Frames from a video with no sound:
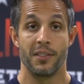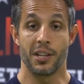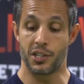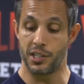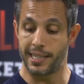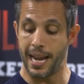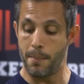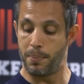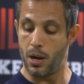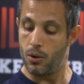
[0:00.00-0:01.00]
This is the
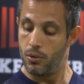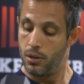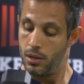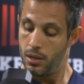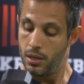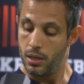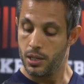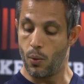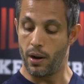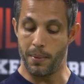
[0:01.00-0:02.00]
tempo
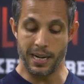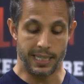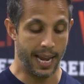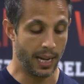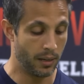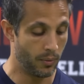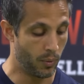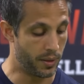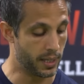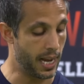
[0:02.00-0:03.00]
you want to maintain
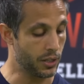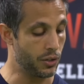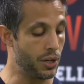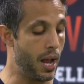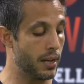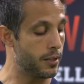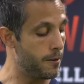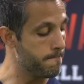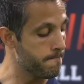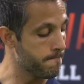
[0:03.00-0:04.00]
with this exercise.